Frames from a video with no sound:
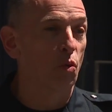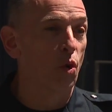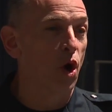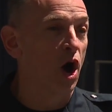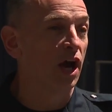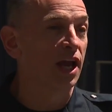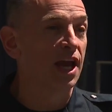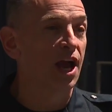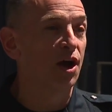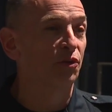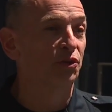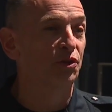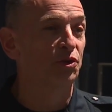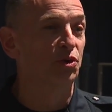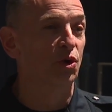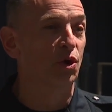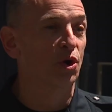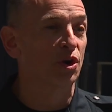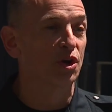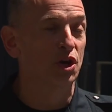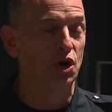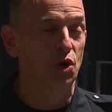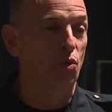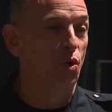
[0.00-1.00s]
walk out the
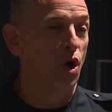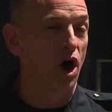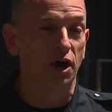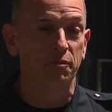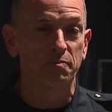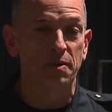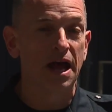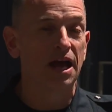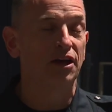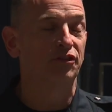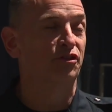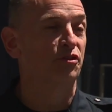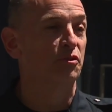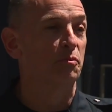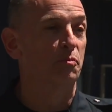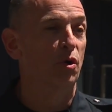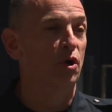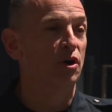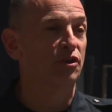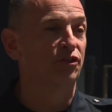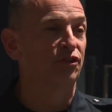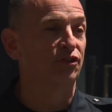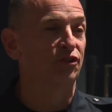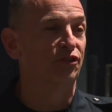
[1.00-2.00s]
door, you know, walk past the
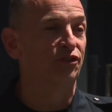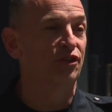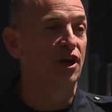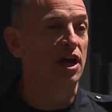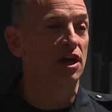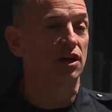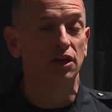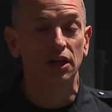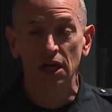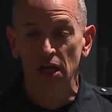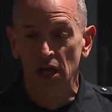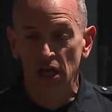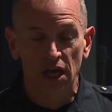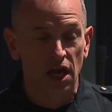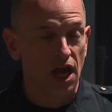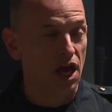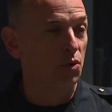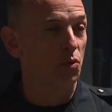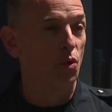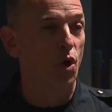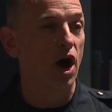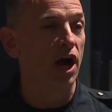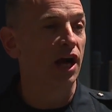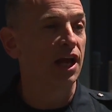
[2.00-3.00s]
points of sale
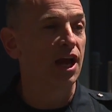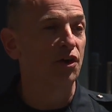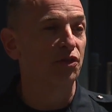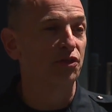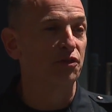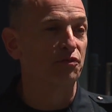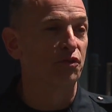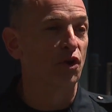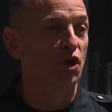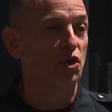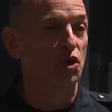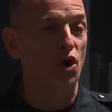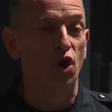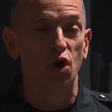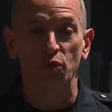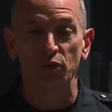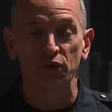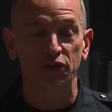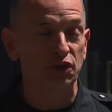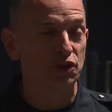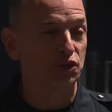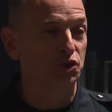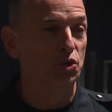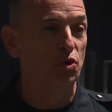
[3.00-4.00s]
and walk out the front door
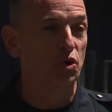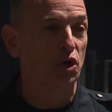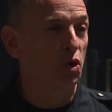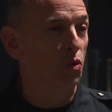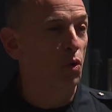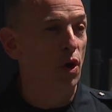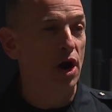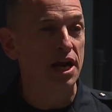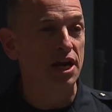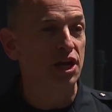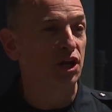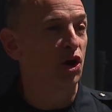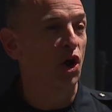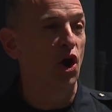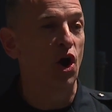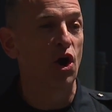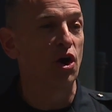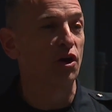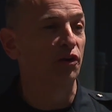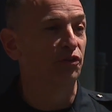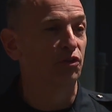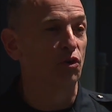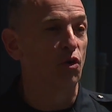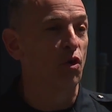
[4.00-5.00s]
with it to an awaiting
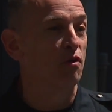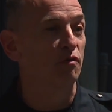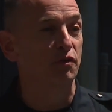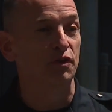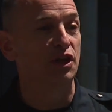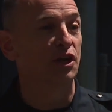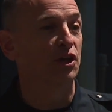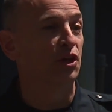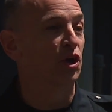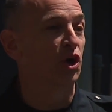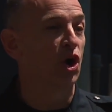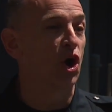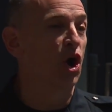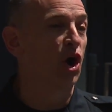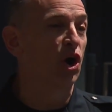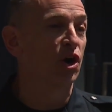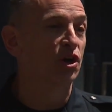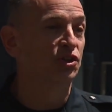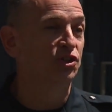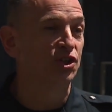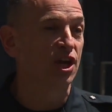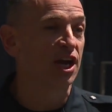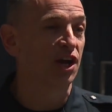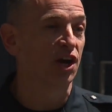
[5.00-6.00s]
car, throw everything in the car
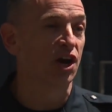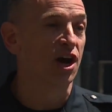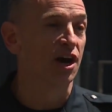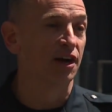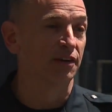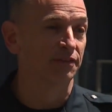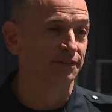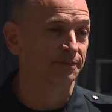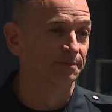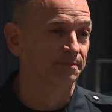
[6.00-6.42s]
and take off.